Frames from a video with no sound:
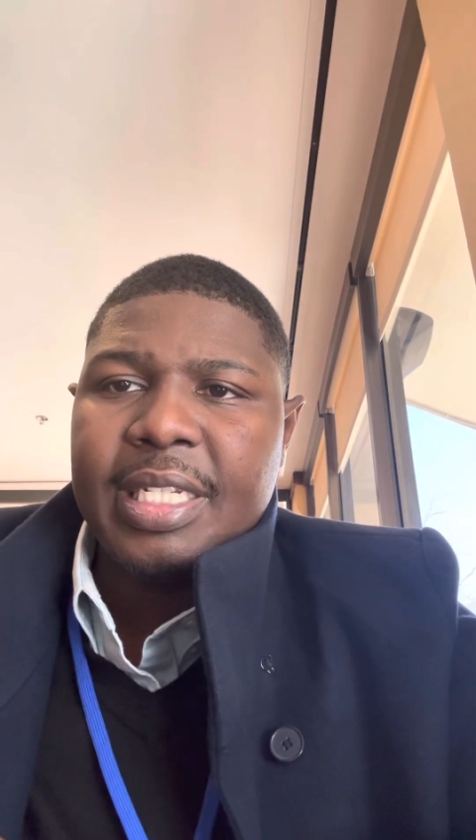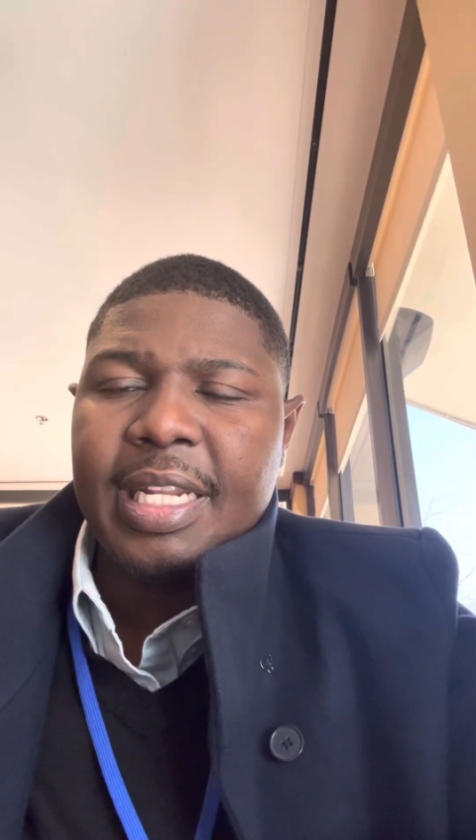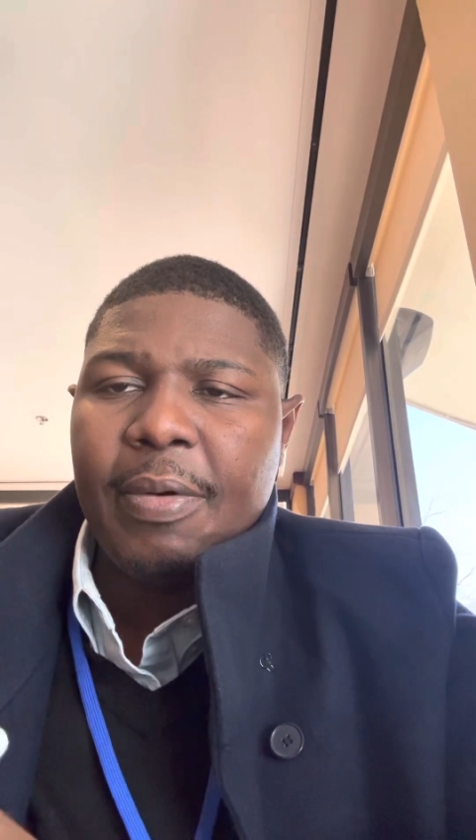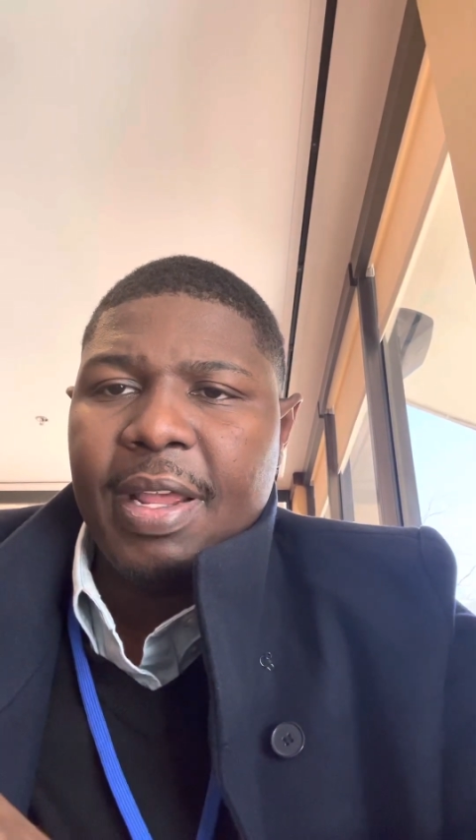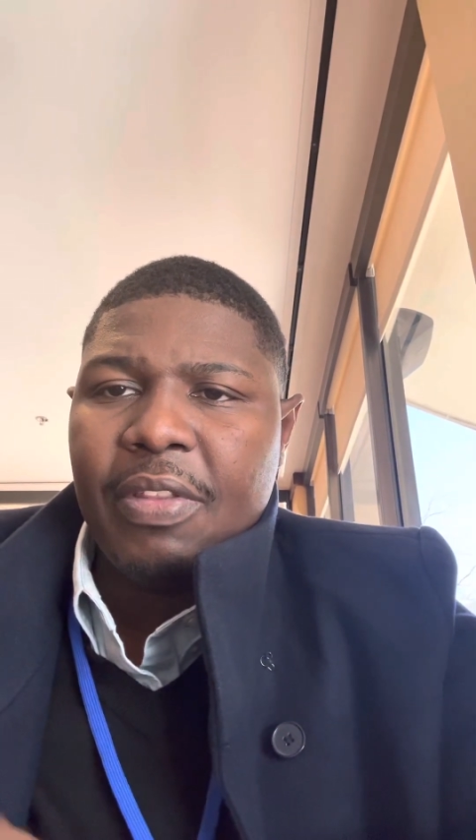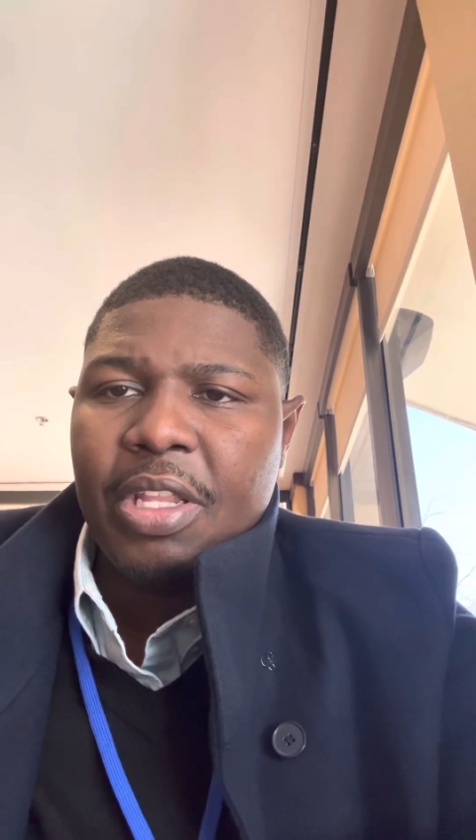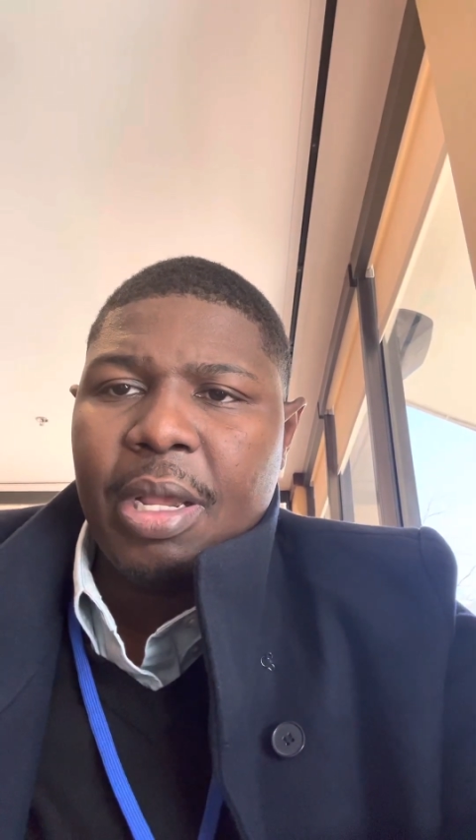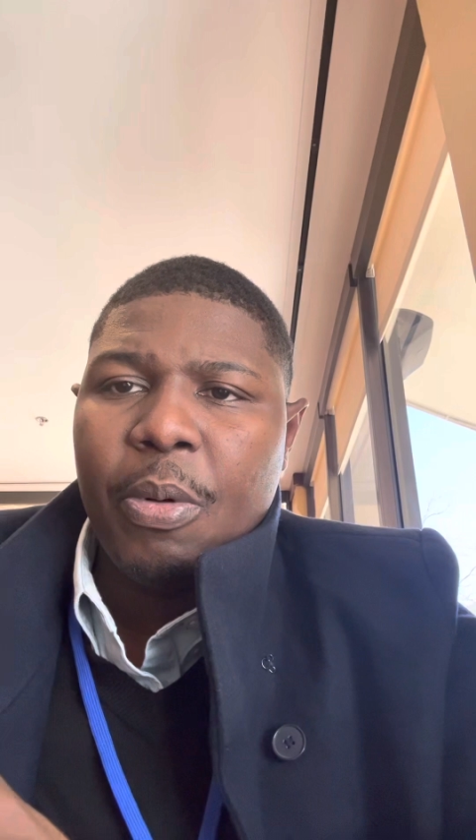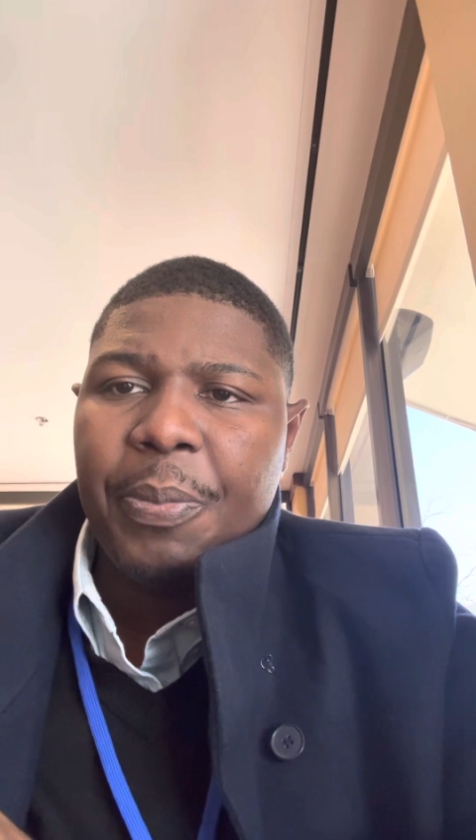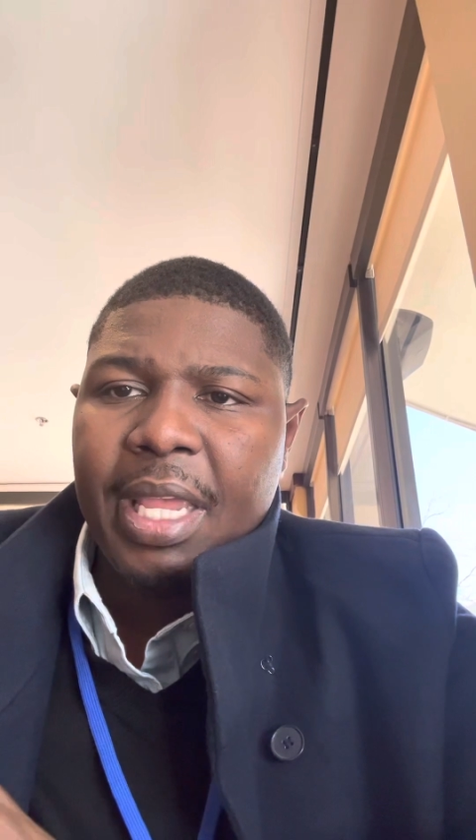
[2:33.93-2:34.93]
see that we have the
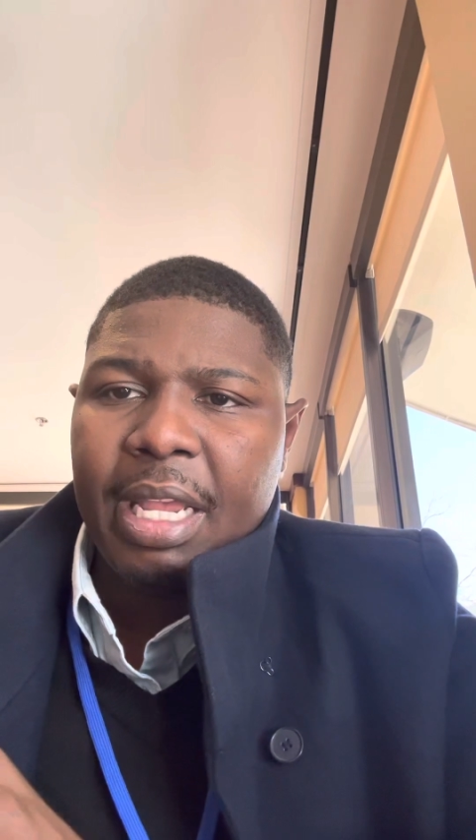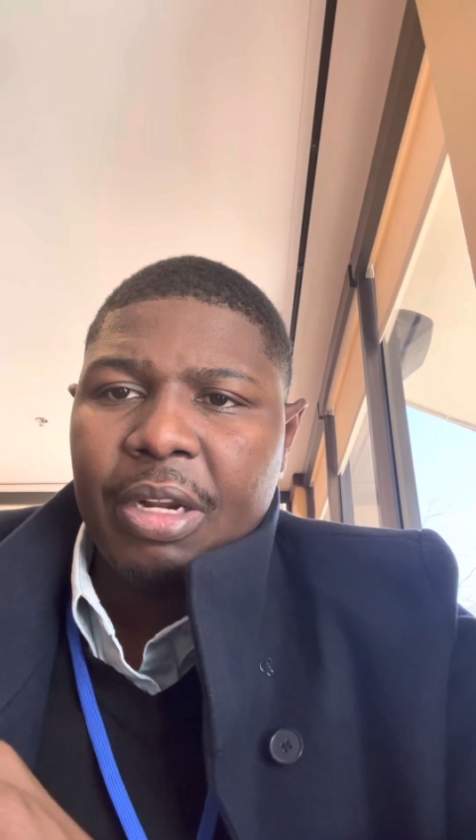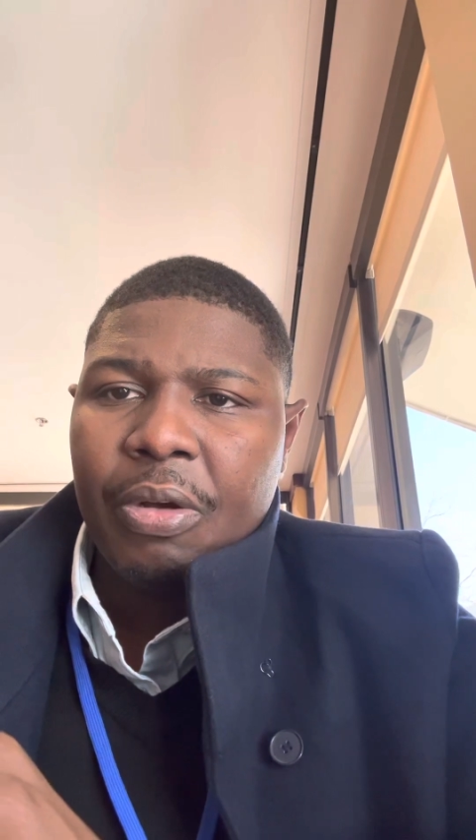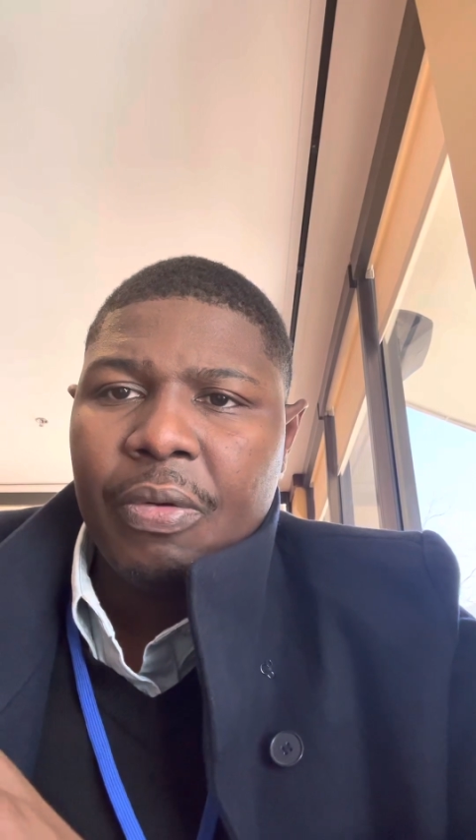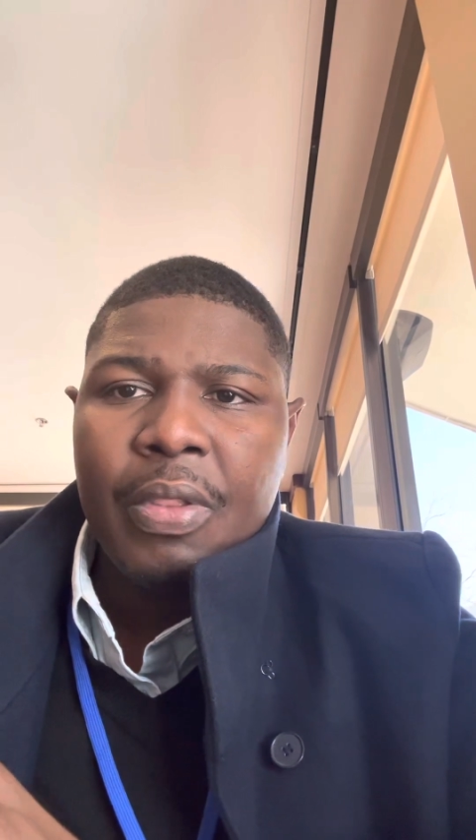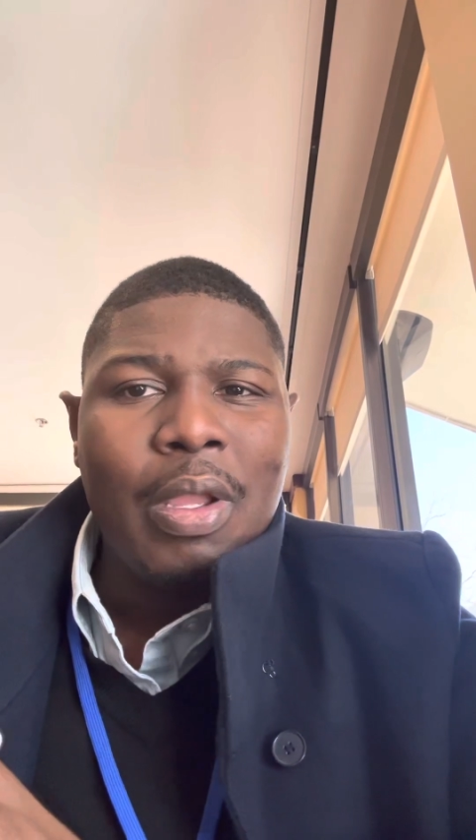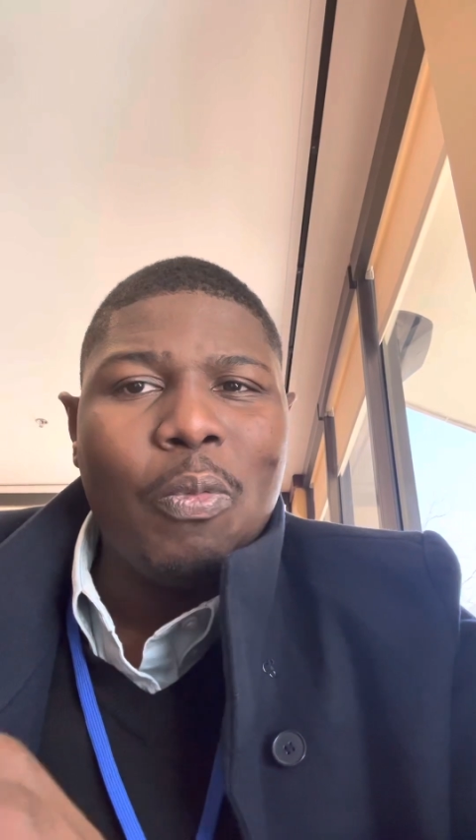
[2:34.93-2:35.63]
double piano.